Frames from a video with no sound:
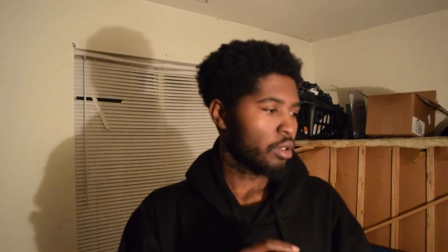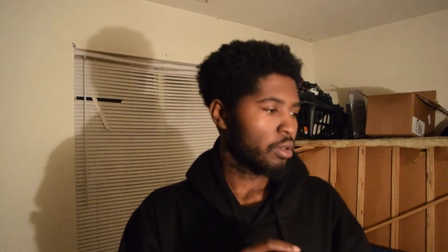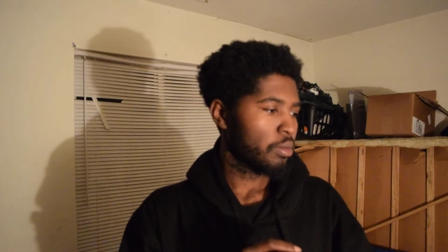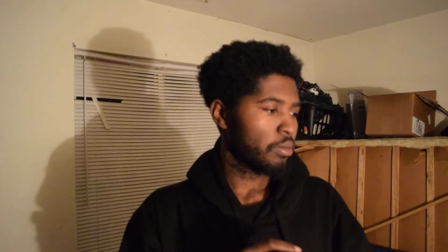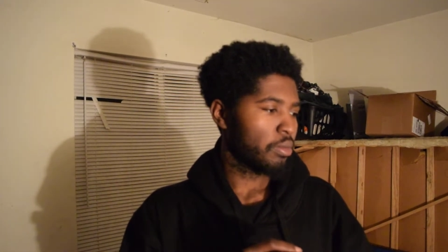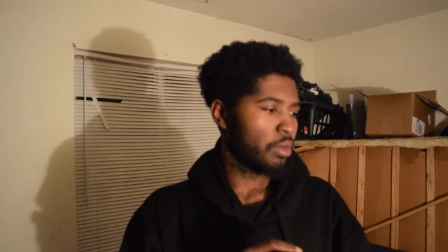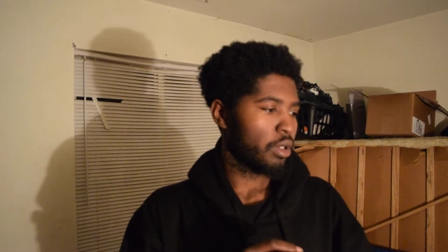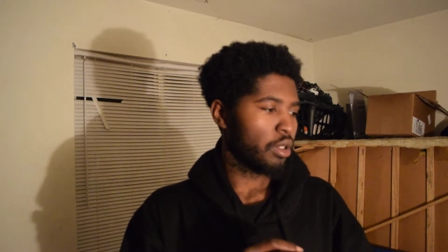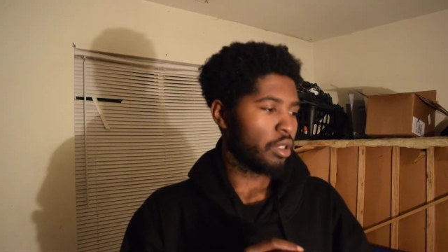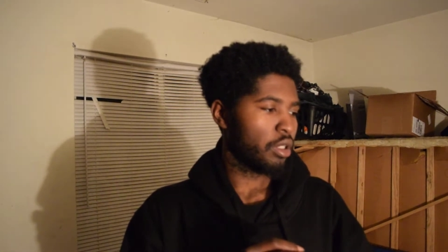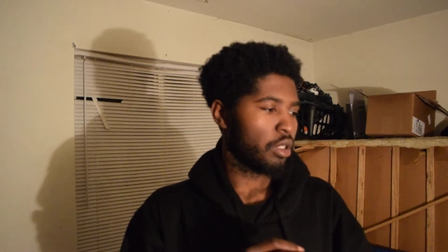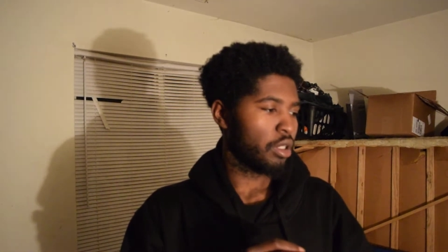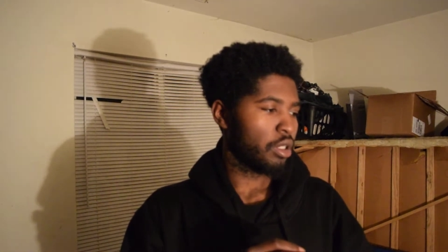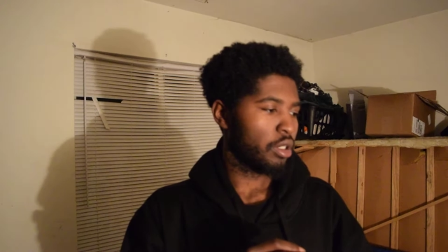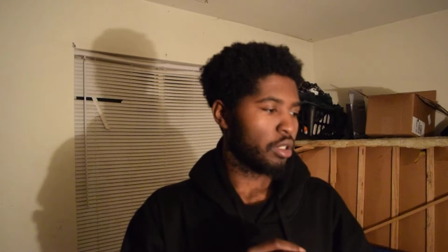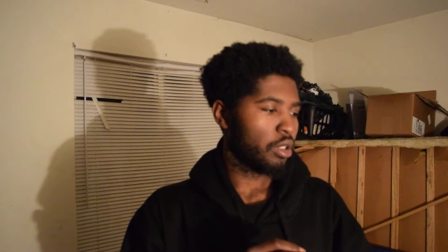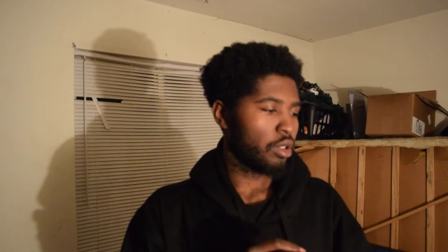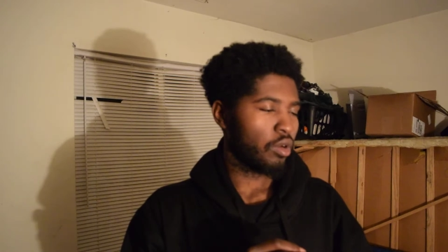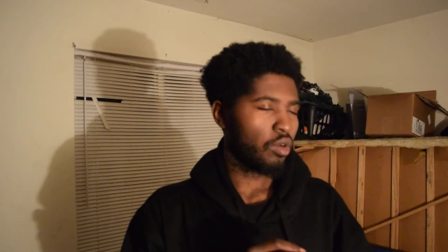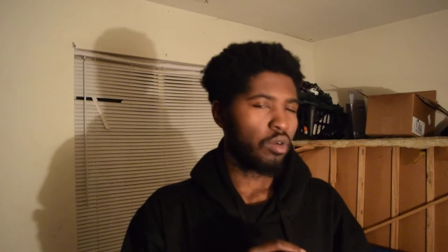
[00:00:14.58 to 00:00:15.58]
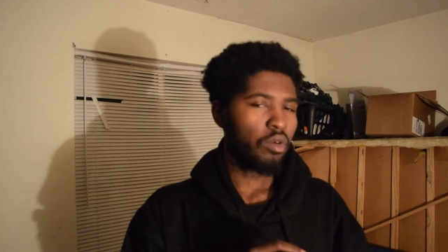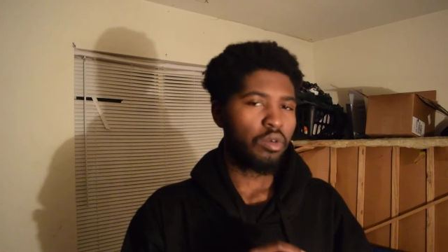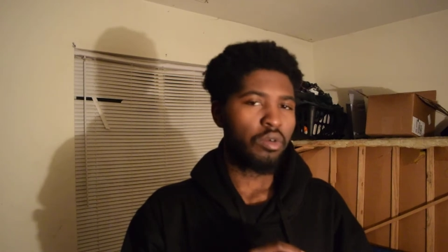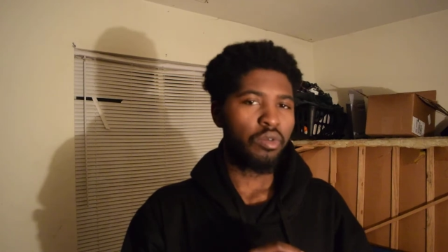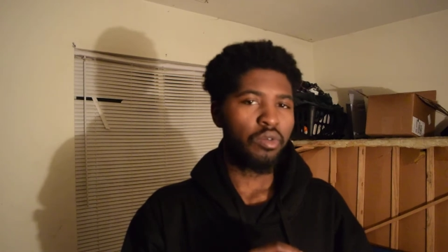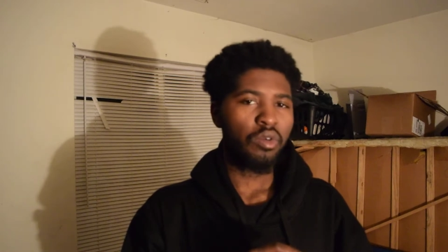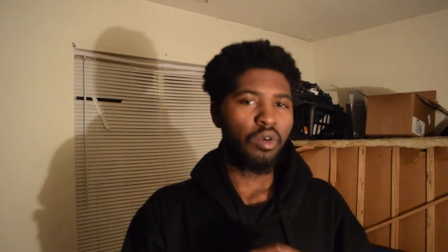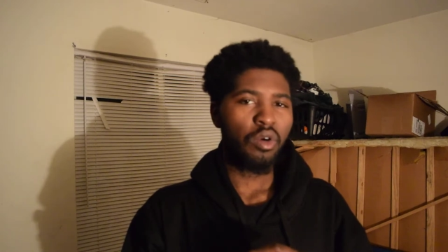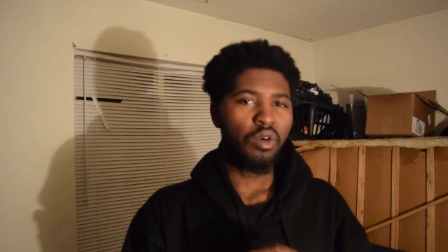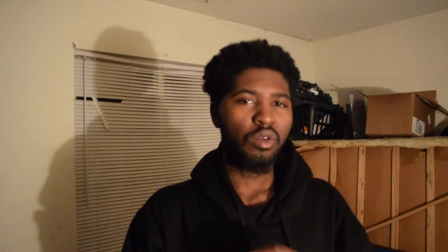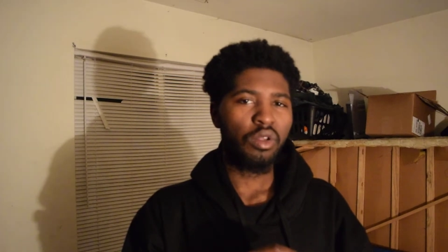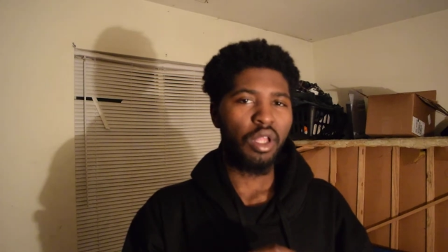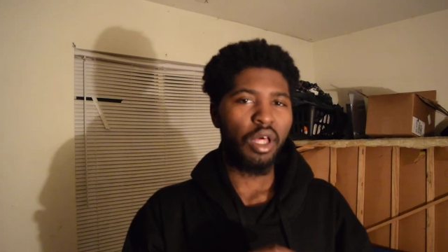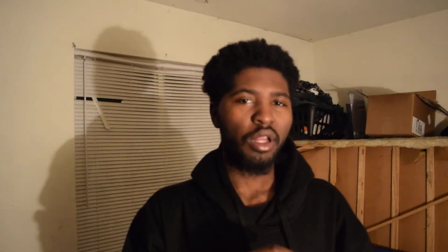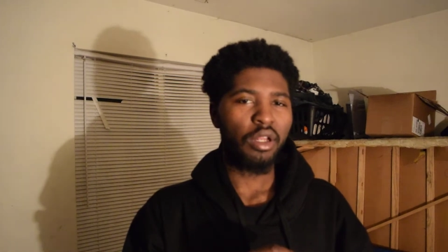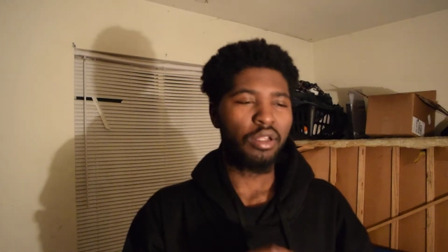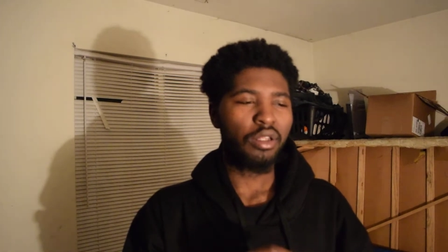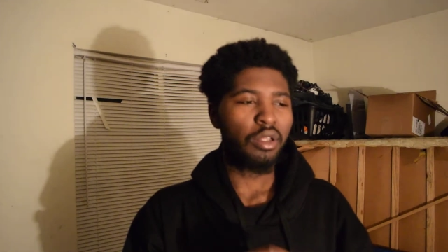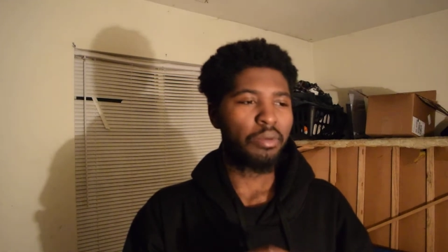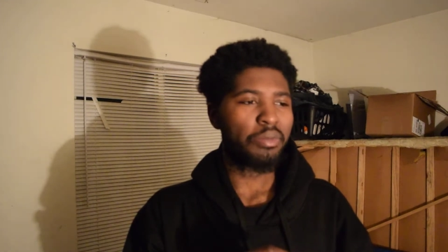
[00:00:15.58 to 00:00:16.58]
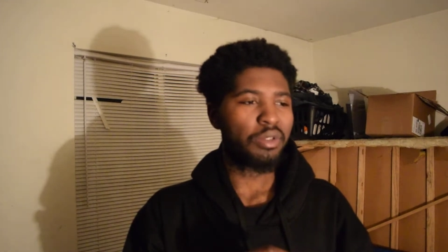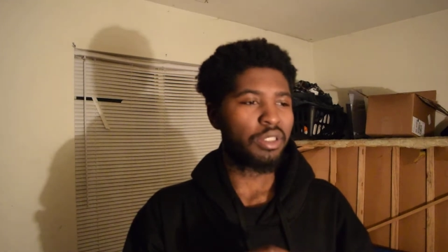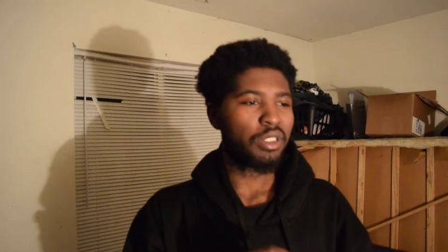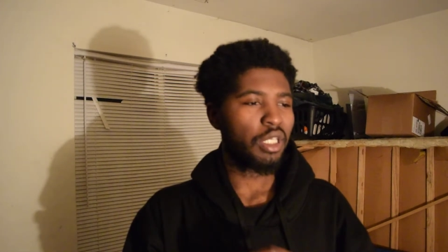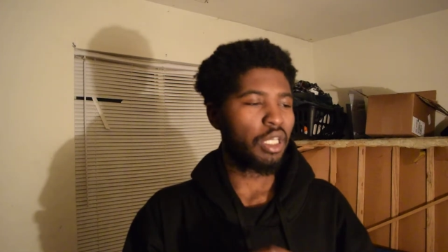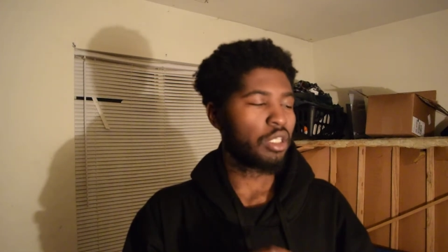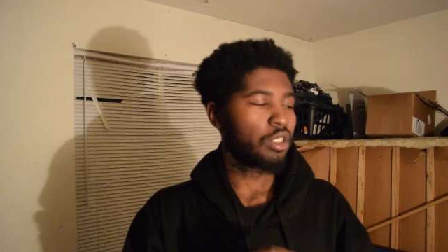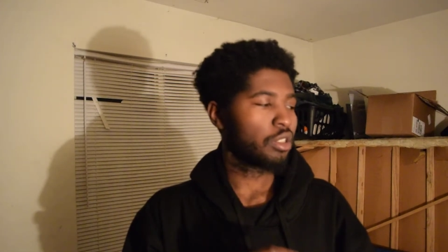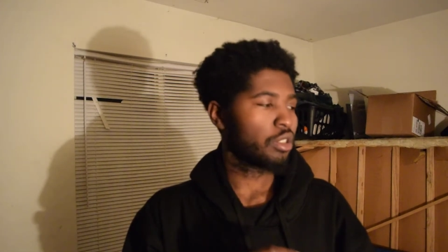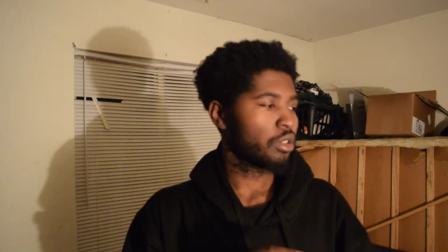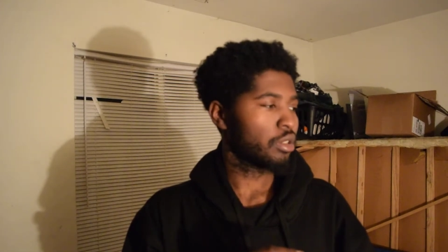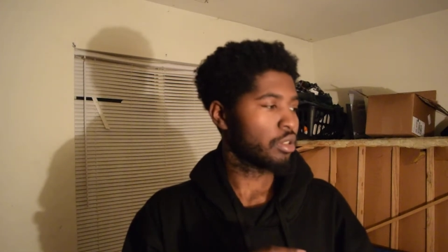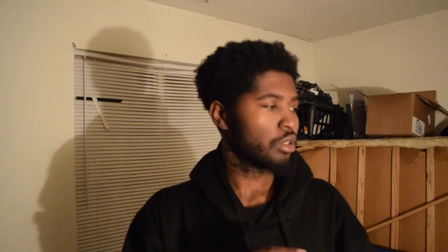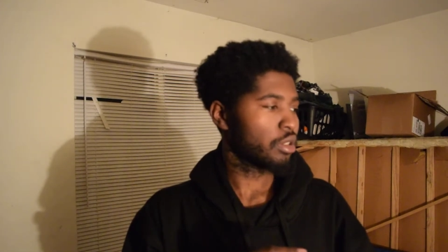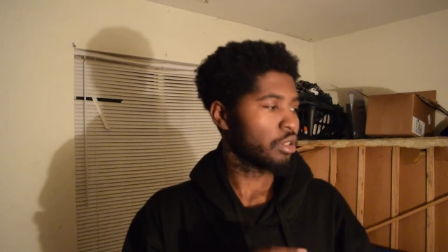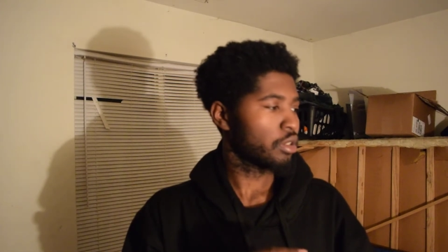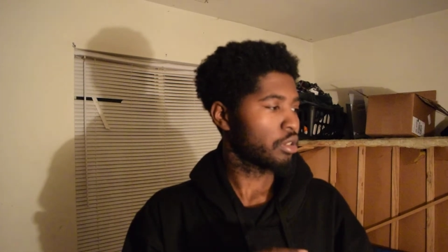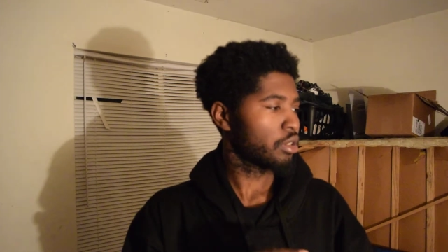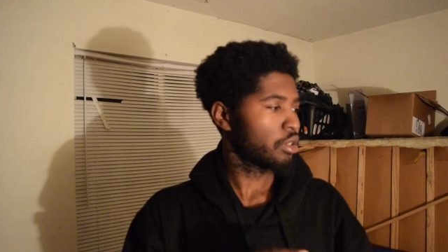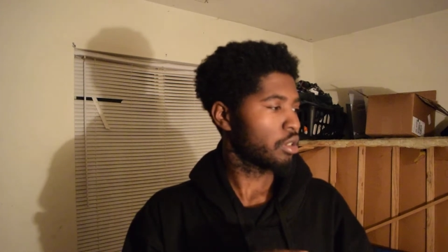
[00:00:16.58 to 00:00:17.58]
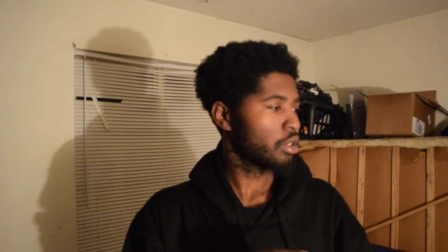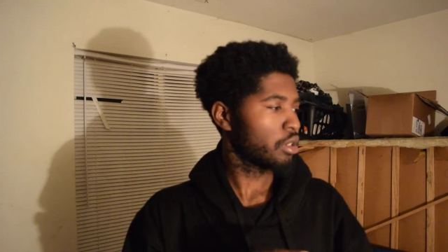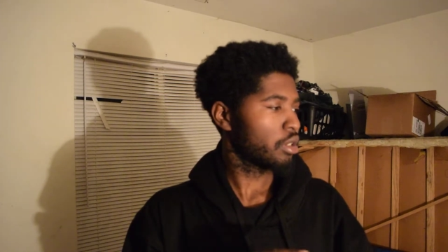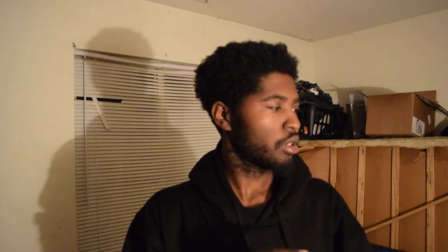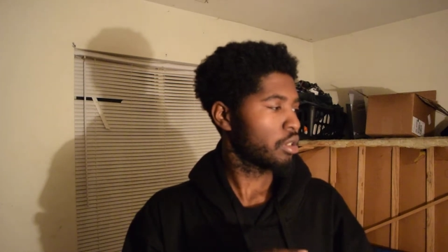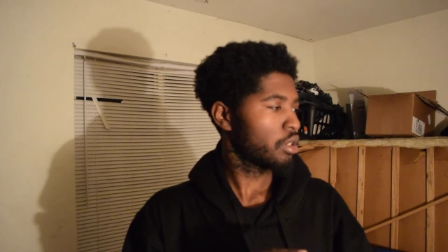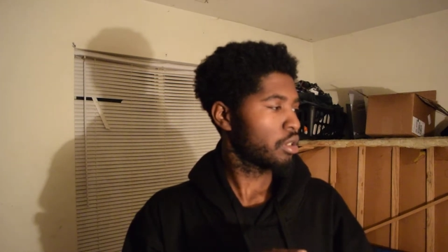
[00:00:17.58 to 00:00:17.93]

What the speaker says: But yeah, whole lot of limitations and shit.